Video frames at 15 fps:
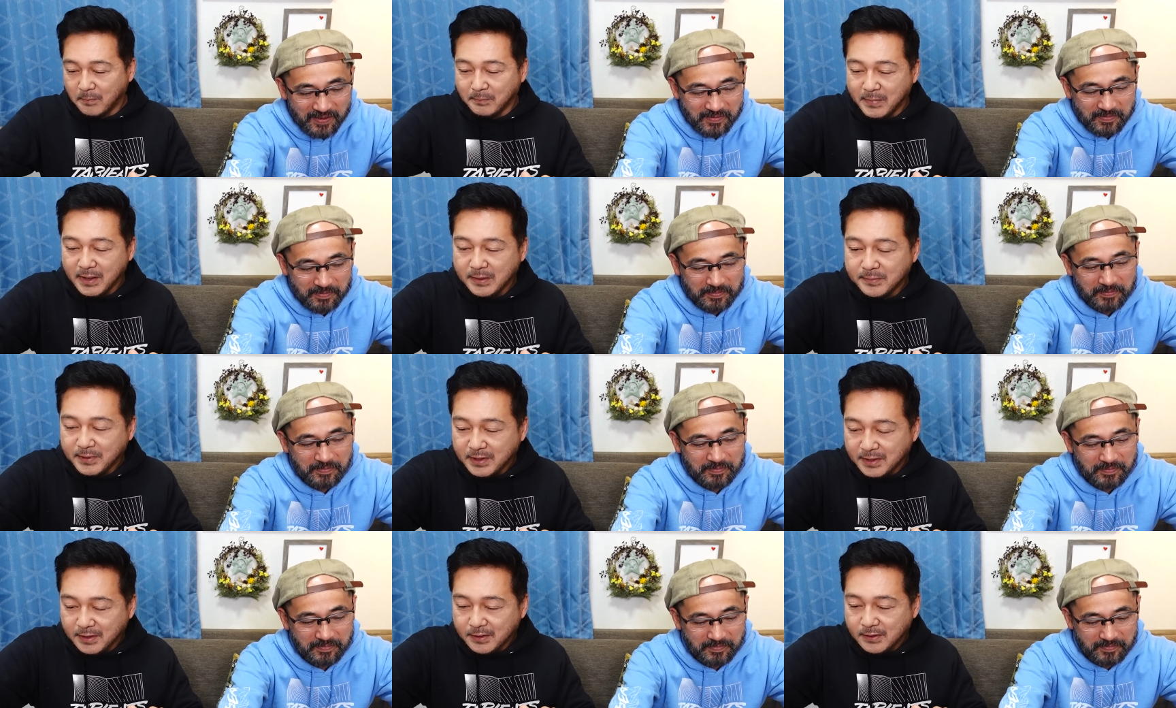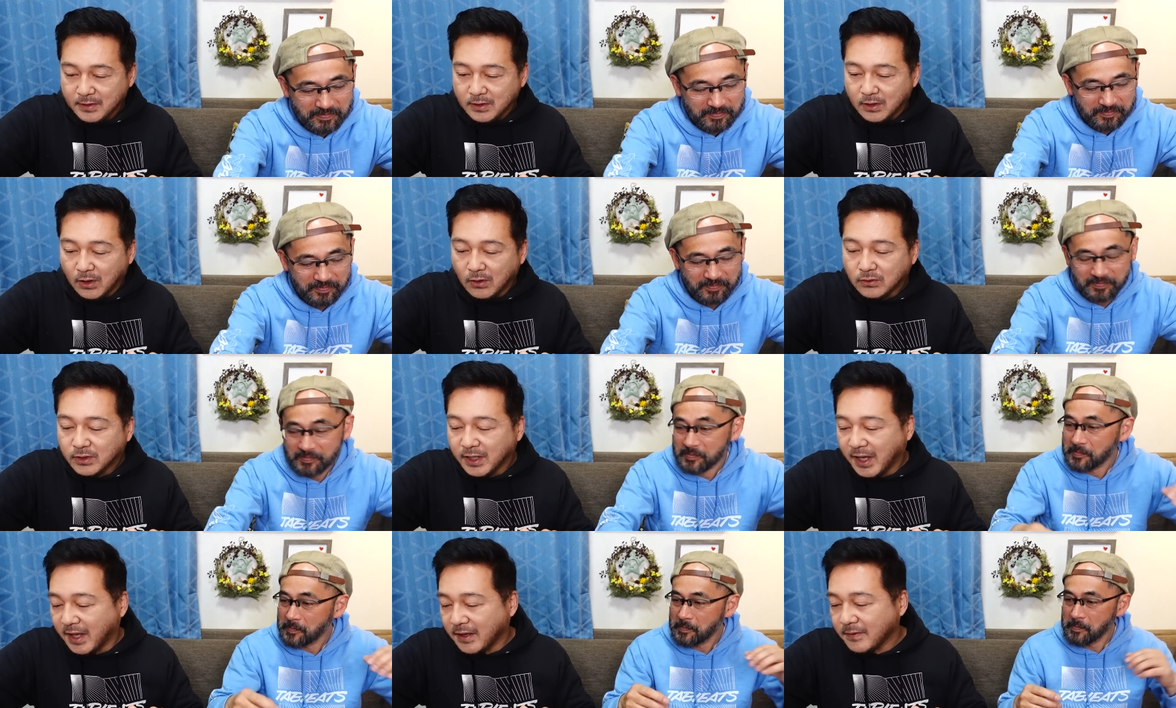Speaker 1: Maybe.
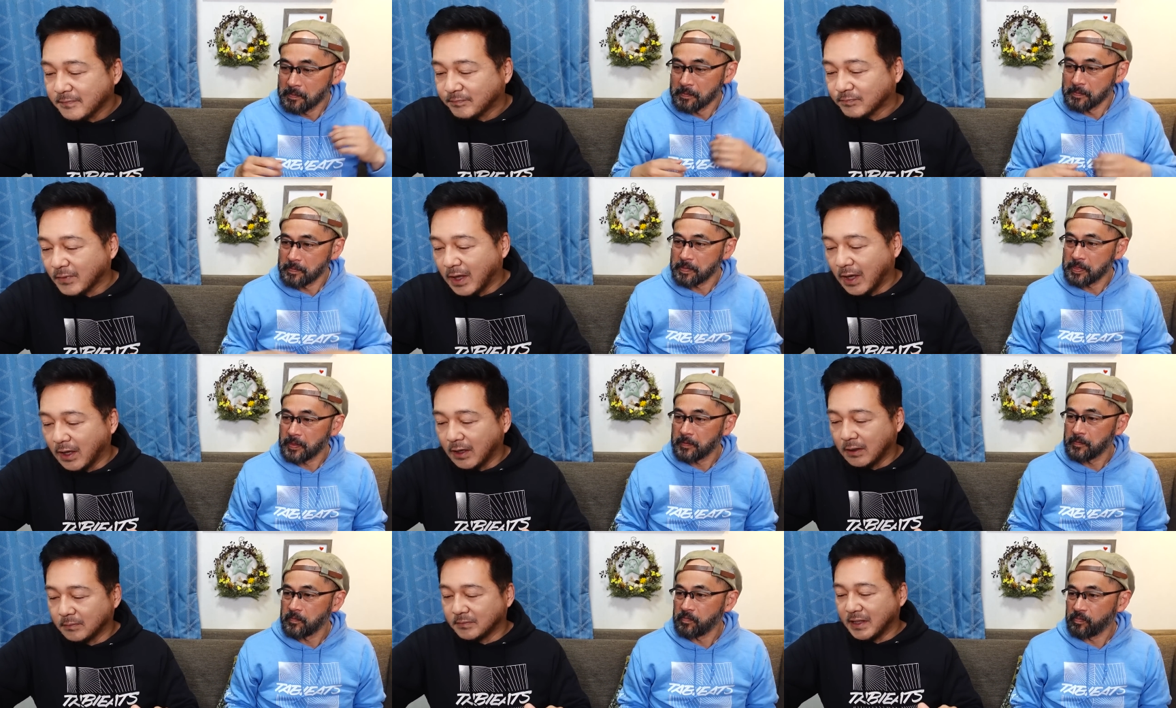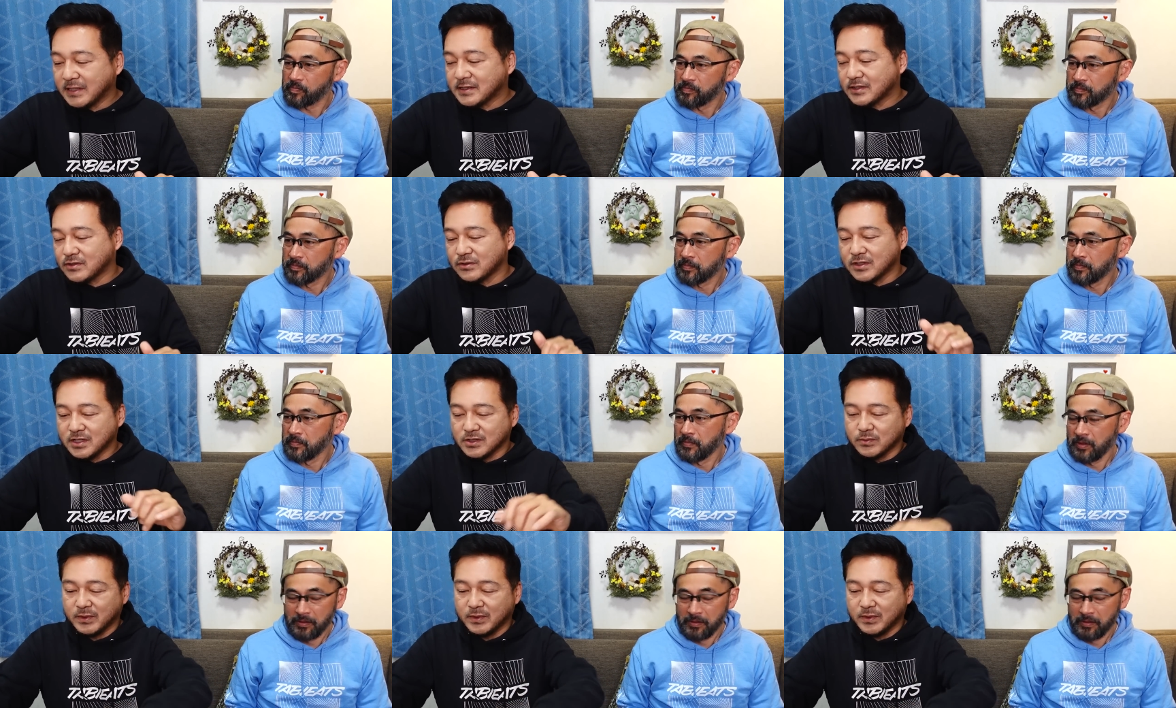Okay, um, let's do this